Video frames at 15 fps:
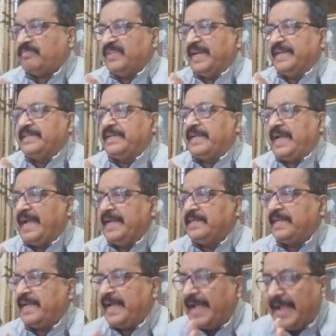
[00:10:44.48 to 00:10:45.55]

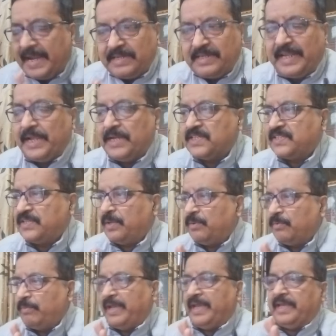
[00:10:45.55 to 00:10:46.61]
and had its
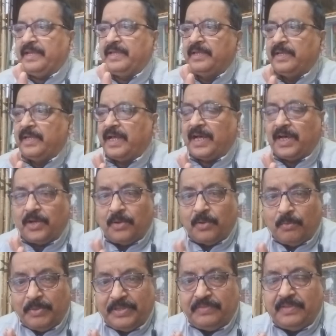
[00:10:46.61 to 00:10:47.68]
way
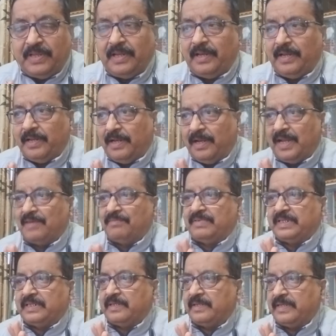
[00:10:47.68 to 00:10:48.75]
with the
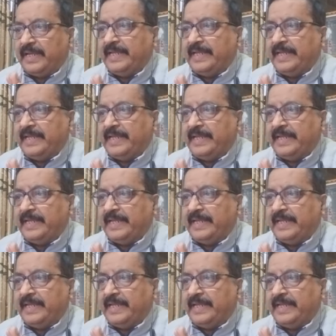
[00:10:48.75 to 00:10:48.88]
lover.